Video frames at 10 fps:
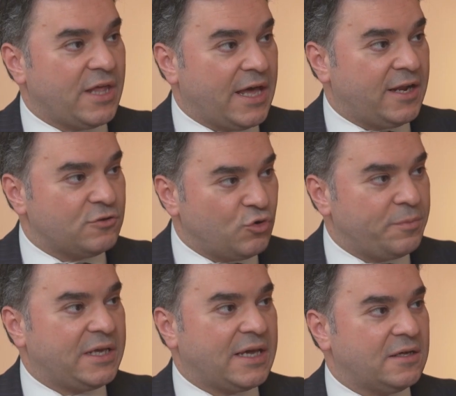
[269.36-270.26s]
the
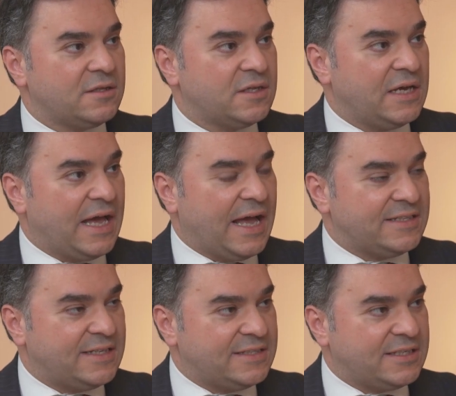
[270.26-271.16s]
anatomical
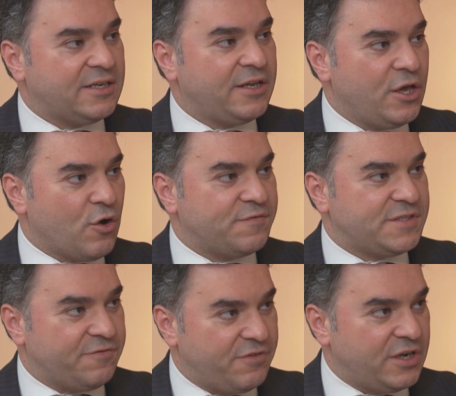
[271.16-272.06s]
and the degree of
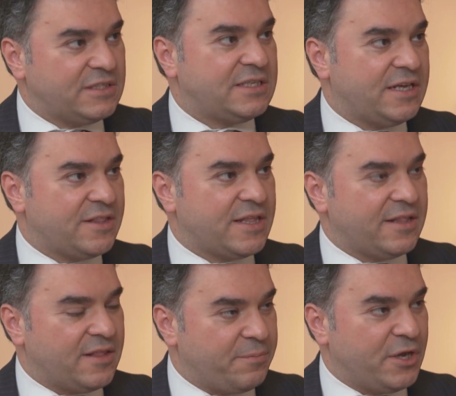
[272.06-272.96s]
severity
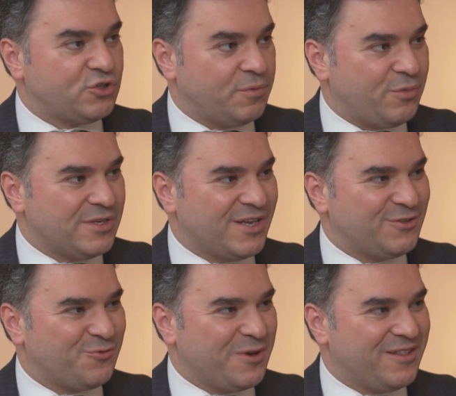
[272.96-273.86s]
that the patient
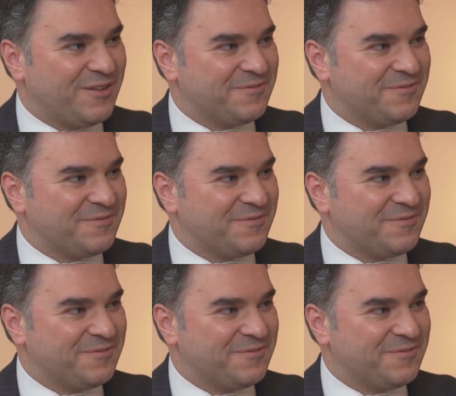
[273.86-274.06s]
presents with.